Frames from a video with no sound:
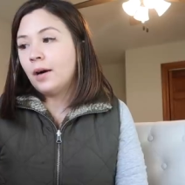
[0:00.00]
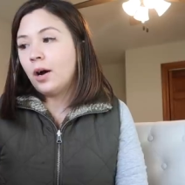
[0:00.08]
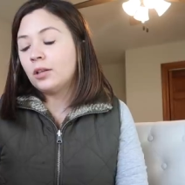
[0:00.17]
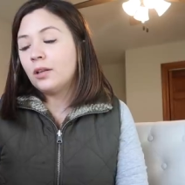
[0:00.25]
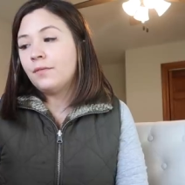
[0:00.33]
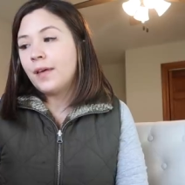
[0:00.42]

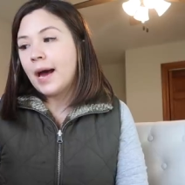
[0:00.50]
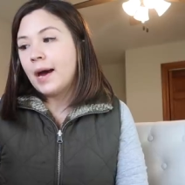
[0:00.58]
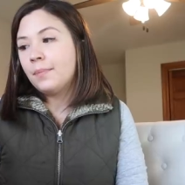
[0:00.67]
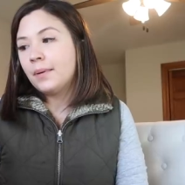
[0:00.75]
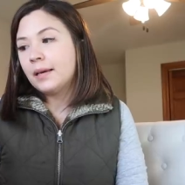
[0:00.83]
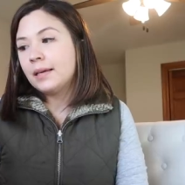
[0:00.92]
all of
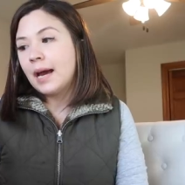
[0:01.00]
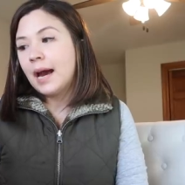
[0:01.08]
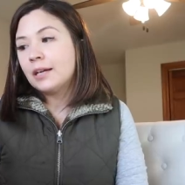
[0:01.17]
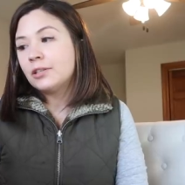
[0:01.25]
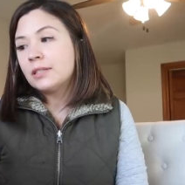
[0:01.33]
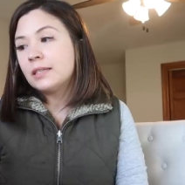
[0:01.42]
that. But yeah,
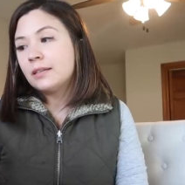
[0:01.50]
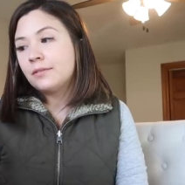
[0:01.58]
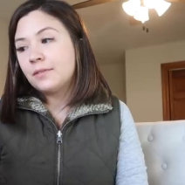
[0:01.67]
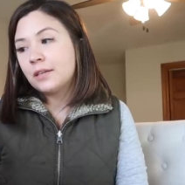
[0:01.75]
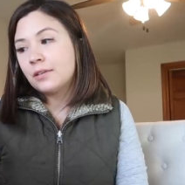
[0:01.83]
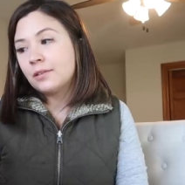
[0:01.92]
I just need to
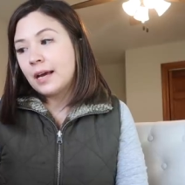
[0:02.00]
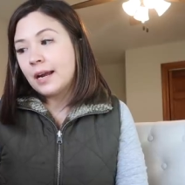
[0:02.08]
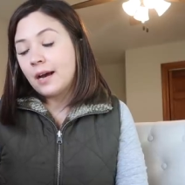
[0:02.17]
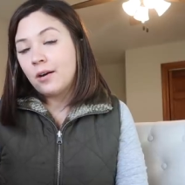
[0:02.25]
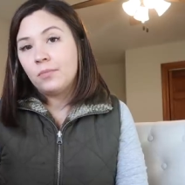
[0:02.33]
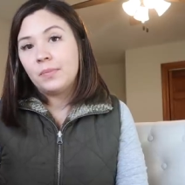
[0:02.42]
figure that
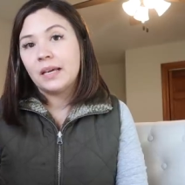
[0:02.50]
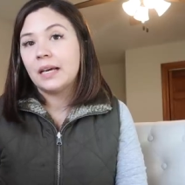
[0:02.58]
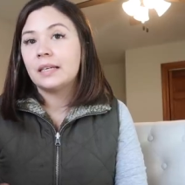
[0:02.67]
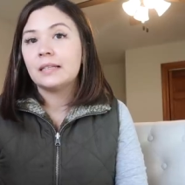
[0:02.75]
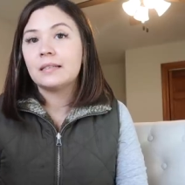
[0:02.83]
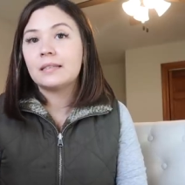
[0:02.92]
out
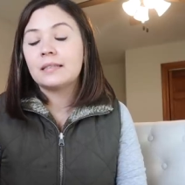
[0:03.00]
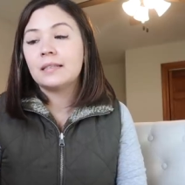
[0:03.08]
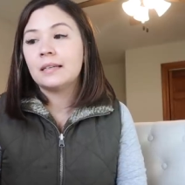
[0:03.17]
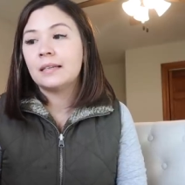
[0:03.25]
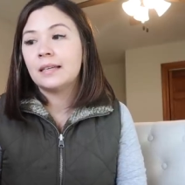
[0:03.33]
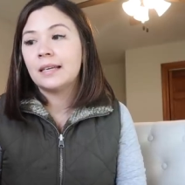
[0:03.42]
because
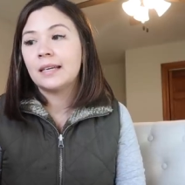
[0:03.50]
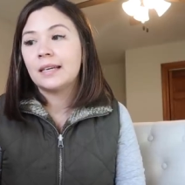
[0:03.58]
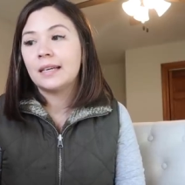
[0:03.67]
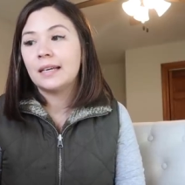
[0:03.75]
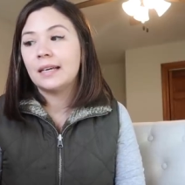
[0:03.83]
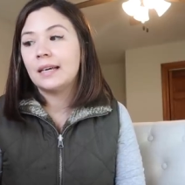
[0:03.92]

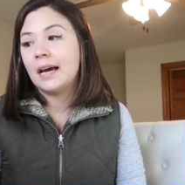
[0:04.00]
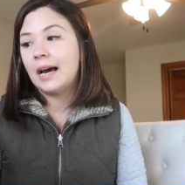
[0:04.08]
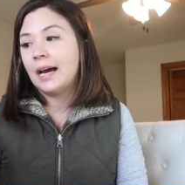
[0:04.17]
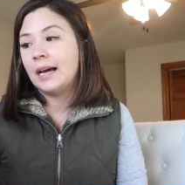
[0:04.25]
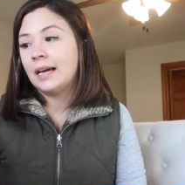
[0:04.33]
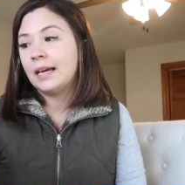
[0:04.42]

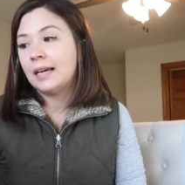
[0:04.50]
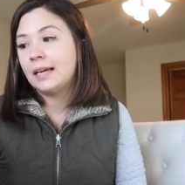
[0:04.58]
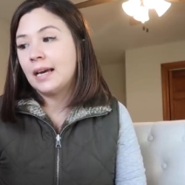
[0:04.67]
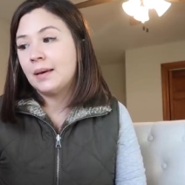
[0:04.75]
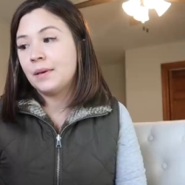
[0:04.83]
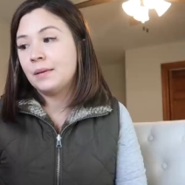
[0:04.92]

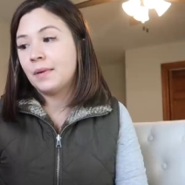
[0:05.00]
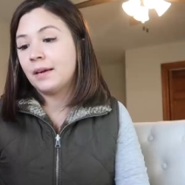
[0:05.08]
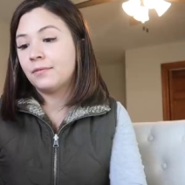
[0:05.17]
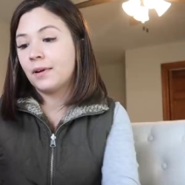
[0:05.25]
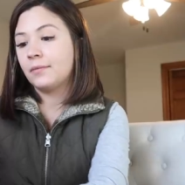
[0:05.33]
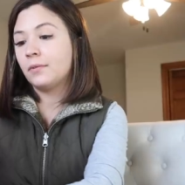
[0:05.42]
I, I mean, my
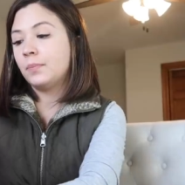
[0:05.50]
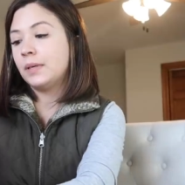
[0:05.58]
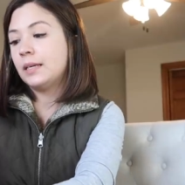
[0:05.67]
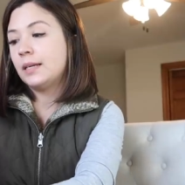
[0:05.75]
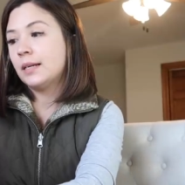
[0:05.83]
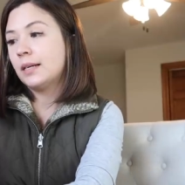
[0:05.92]
friend will be
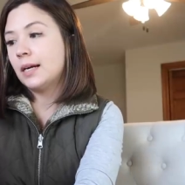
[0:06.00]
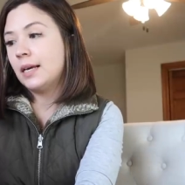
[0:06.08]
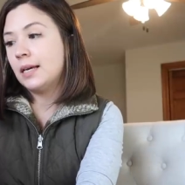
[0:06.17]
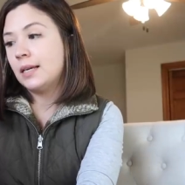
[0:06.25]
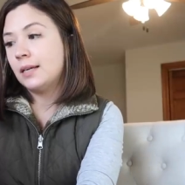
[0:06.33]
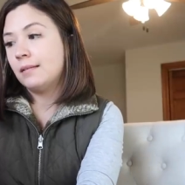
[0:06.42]
here
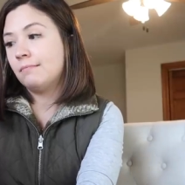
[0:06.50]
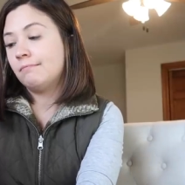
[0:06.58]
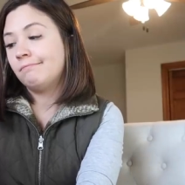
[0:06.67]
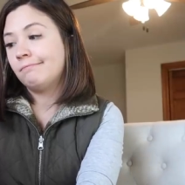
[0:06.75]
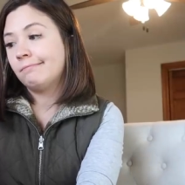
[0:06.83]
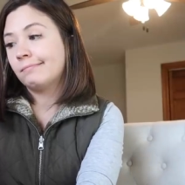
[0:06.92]
in
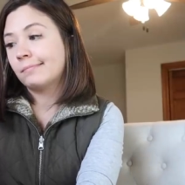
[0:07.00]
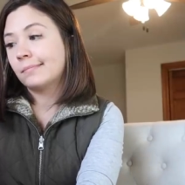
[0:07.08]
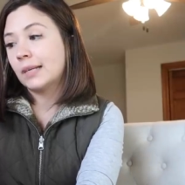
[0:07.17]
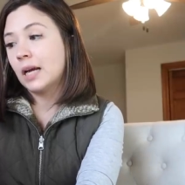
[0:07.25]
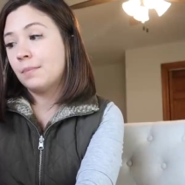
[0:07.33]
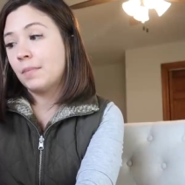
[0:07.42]

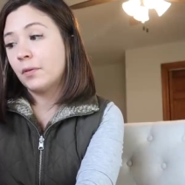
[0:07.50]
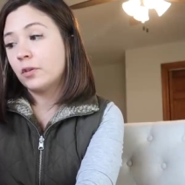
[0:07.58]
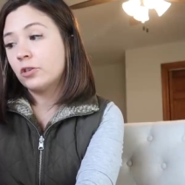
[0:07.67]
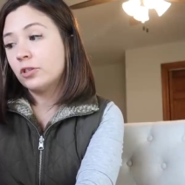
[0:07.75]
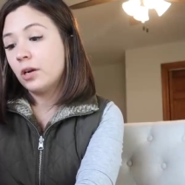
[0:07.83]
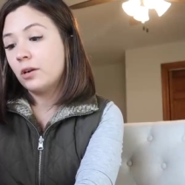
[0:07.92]
a month
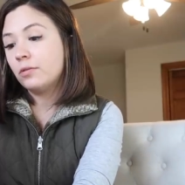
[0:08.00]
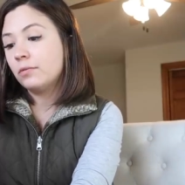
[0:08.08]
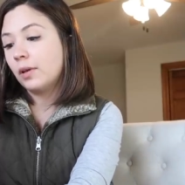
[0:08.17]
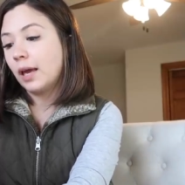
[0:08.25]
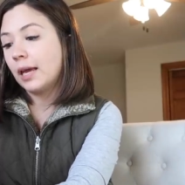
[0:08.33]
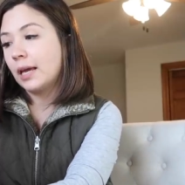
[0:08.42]
or
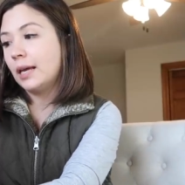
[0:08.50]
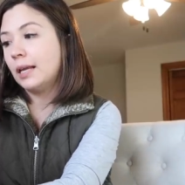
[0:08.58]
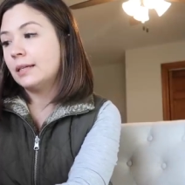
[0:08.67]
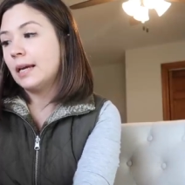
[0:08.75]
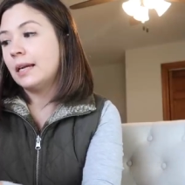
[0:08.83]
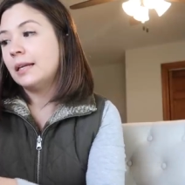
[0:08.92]
so
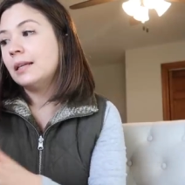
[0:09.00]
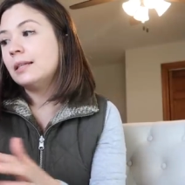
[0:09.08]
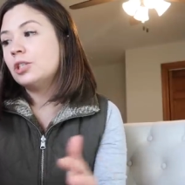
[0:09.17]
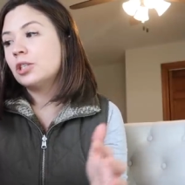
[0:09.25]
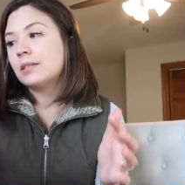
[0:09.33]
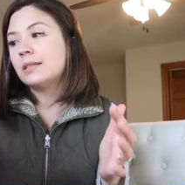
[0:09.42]
and I need to
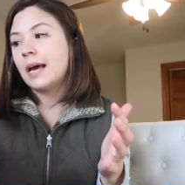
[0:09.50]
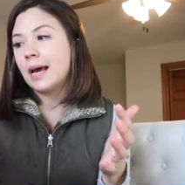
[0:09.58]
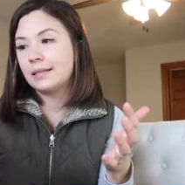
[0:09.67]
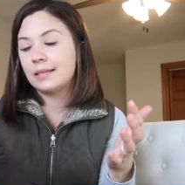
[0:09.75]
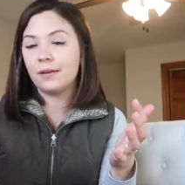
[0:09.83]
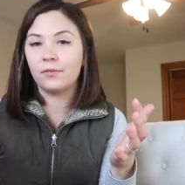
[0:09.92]
just
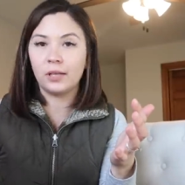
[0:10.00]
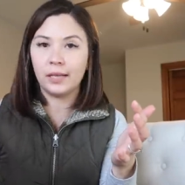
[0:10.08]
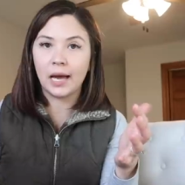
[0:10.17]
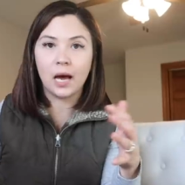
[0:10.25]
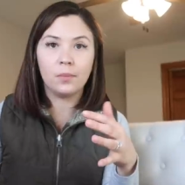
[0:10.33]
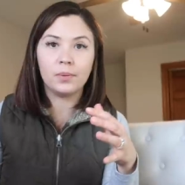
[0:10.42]
test
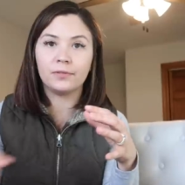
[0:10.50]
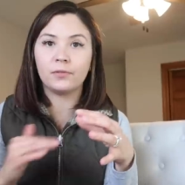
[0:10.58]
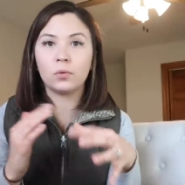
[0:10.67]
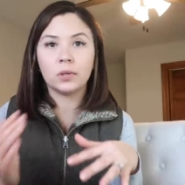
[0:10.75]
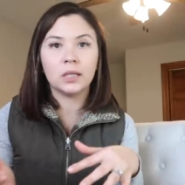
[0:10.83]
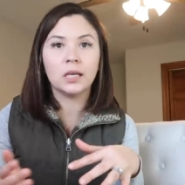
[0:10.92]
everything out
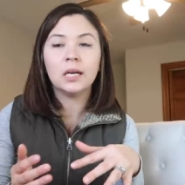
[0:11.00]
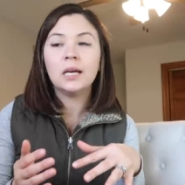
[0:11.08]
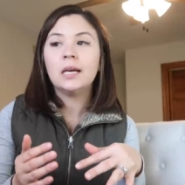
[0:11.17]
before